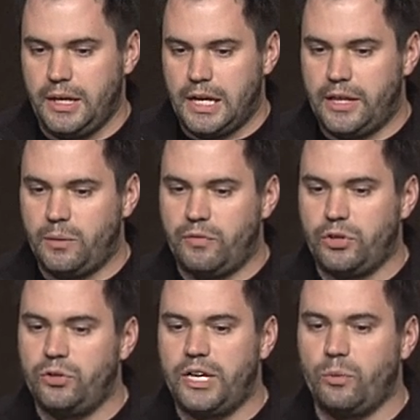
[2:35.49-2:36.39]
And then we have a
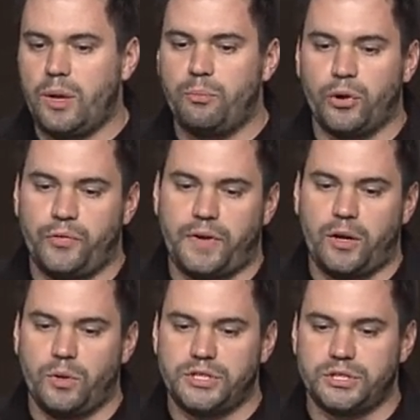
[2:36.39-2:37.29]
Unity web profile,
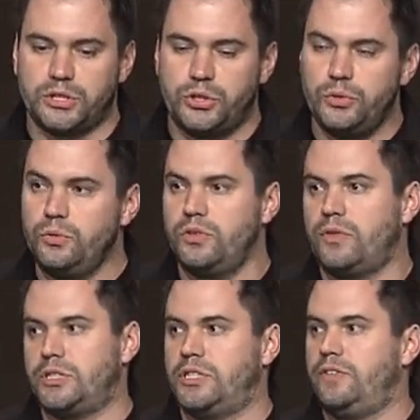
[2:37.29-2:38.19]
which is a tuned
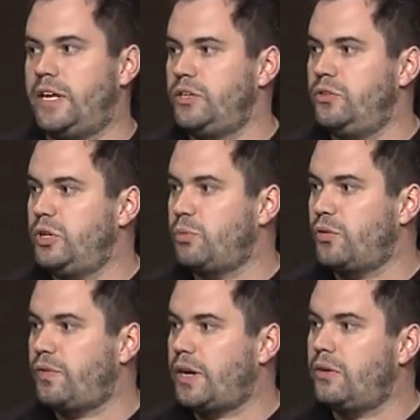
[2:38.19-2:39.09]
version of that Unity
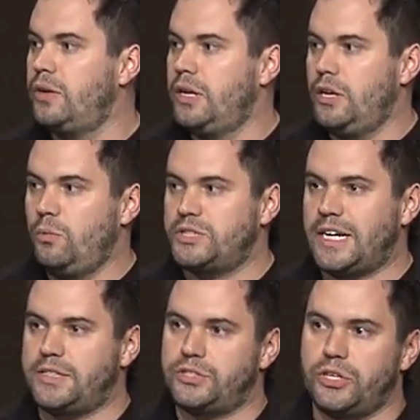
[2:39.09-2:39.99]
profile, which
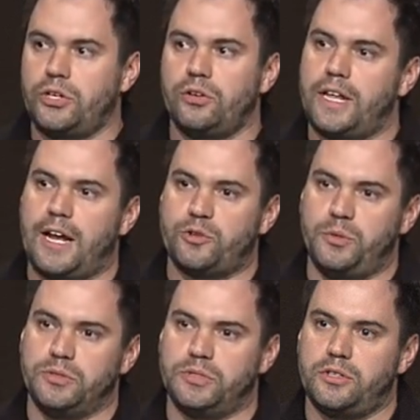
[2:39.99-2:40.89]
adds security
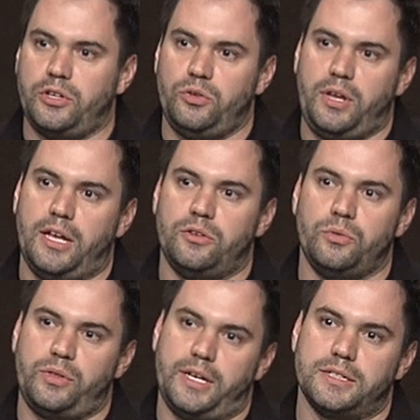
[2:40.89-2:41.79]
attributes so that you can't do
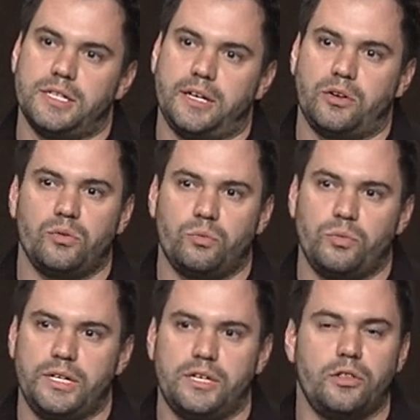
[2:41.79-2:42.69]
things like
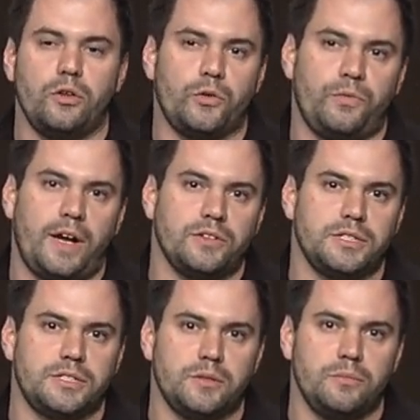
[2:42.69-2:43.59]
read to the local file
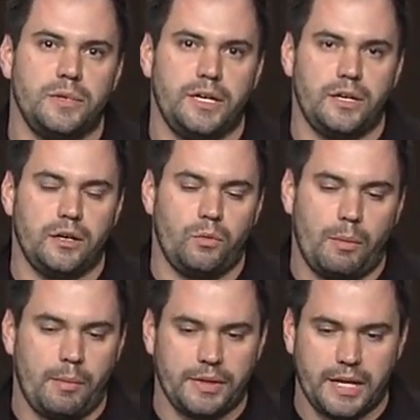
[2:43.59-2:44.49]
system in a web
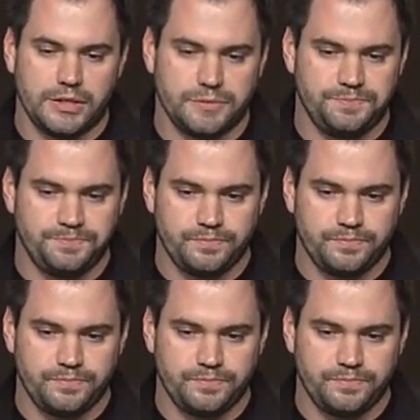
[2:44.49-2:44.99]
application.